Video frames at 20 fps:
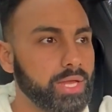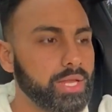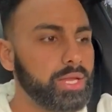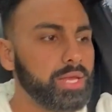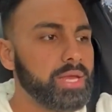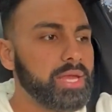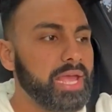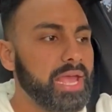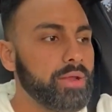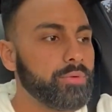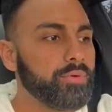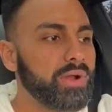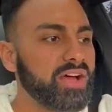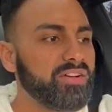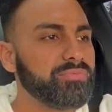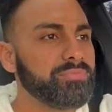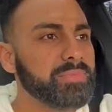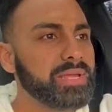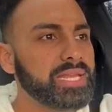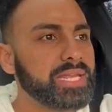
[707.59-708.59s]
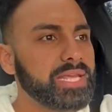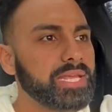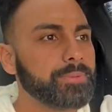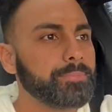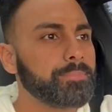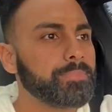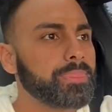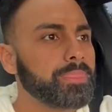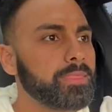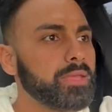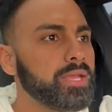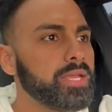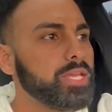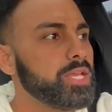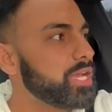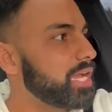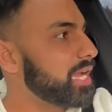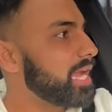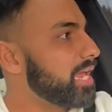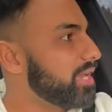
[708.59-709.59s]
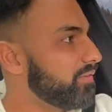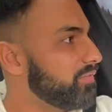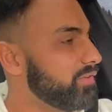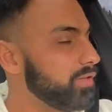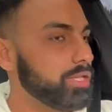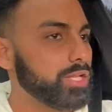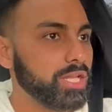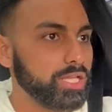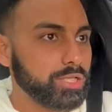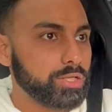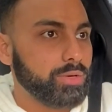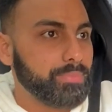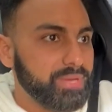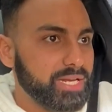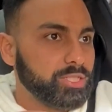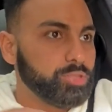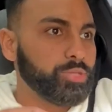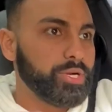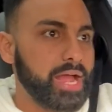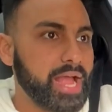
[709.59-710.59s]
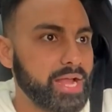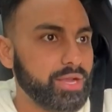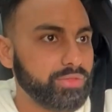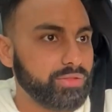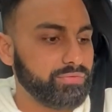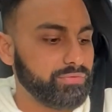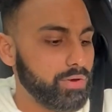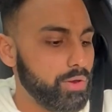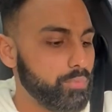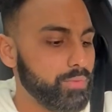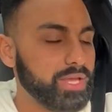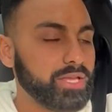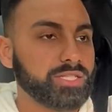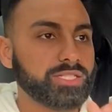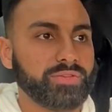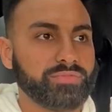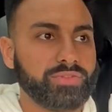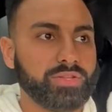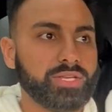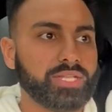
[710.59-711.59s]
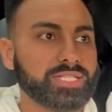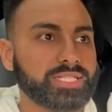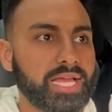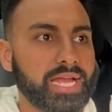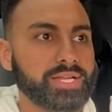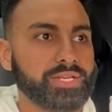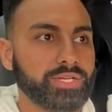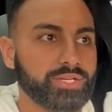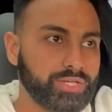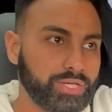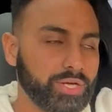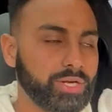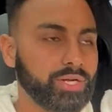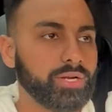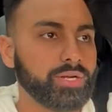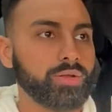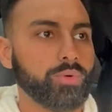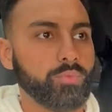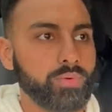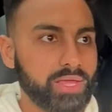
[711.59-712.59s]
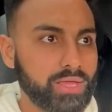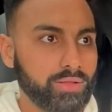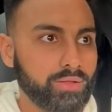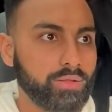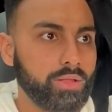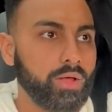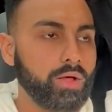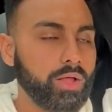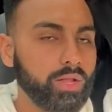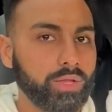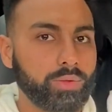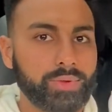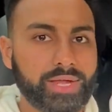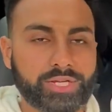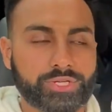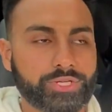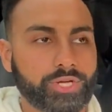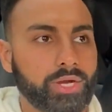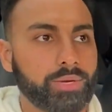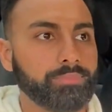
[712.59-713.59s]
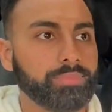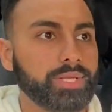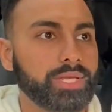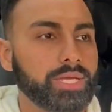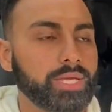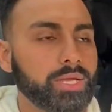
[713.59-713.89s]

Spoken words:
And rough meaning you can kind of feel a little bit of drag on the front wheels if you decide to turn the wheel all the way sharply,